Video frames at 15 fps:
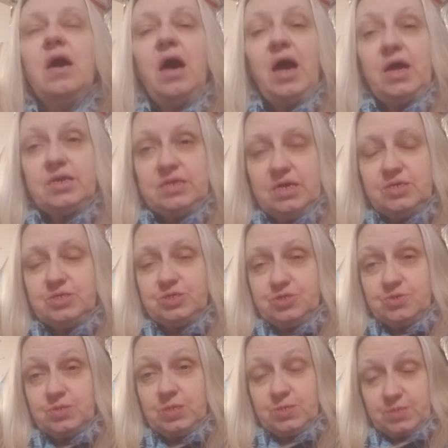I need to do
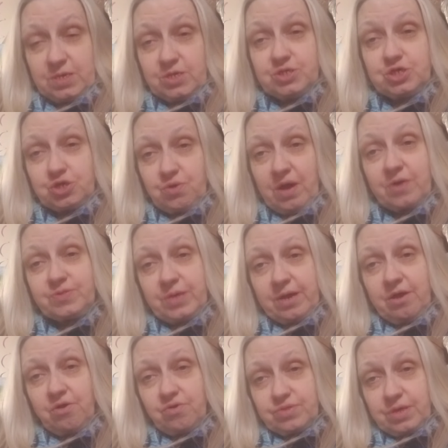these things to correct the
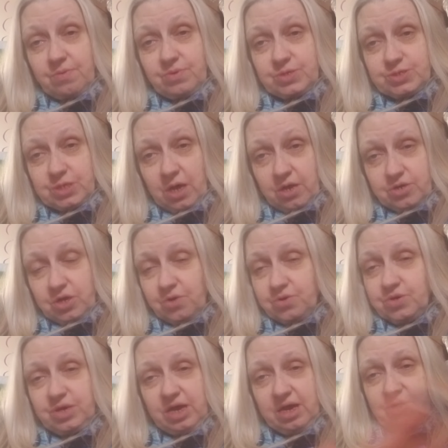error that was done. No, you
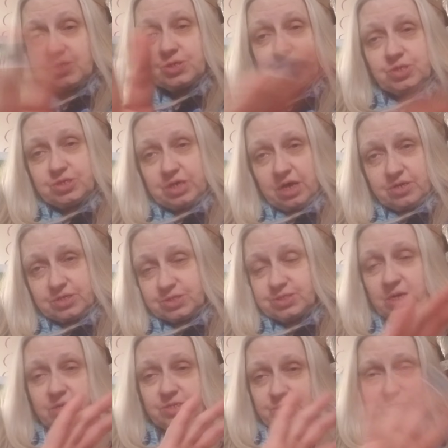can't sue the dentist.
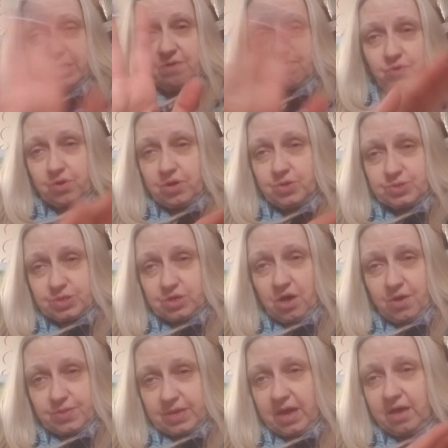Dentists have lawyers and
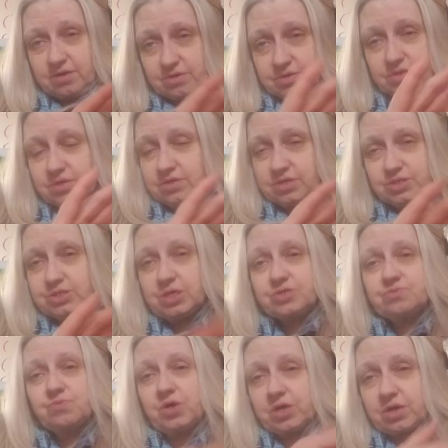all that, and it
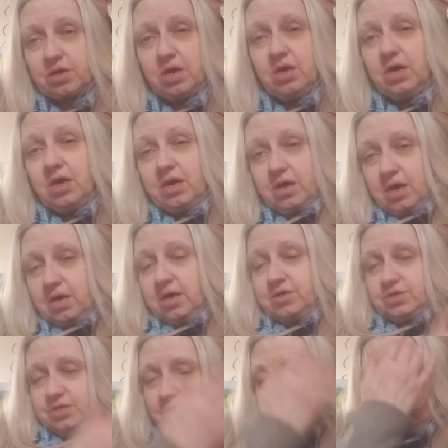doesn't work.
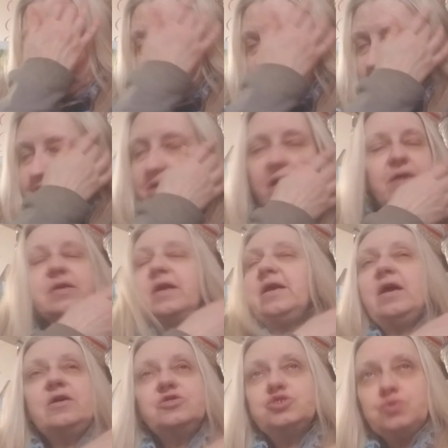I can't I
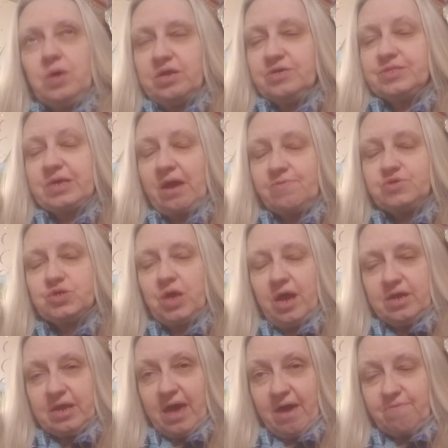can't do anything. I've
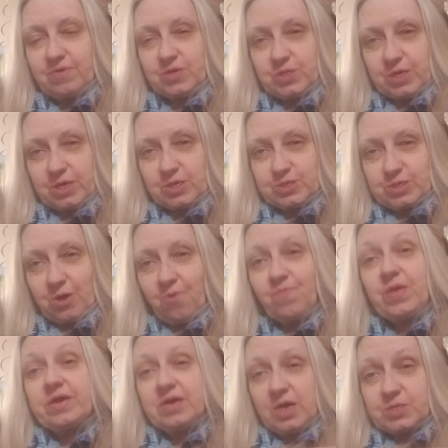tried everything. So
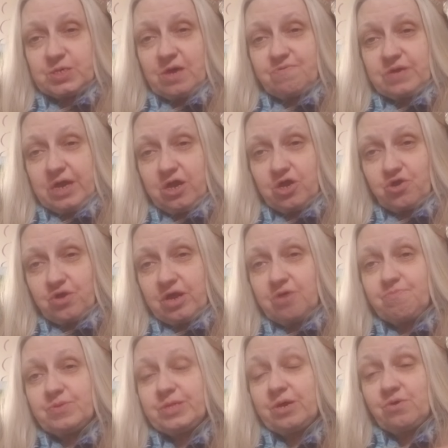yes, I have care credit,
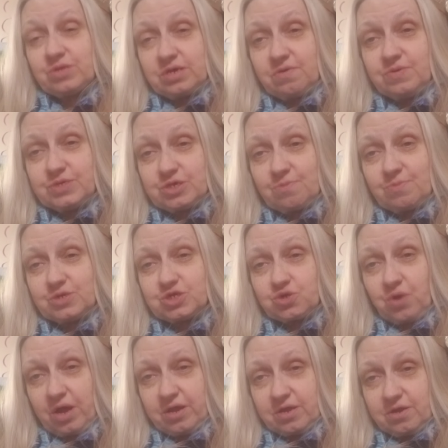but they only give you so much
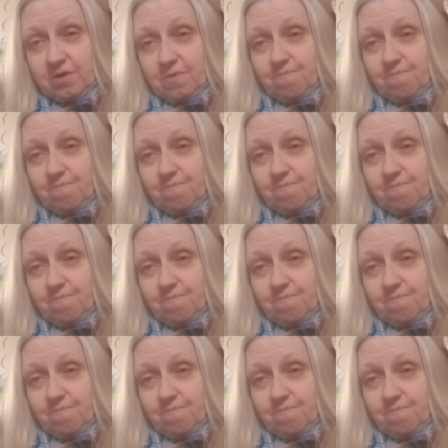credit,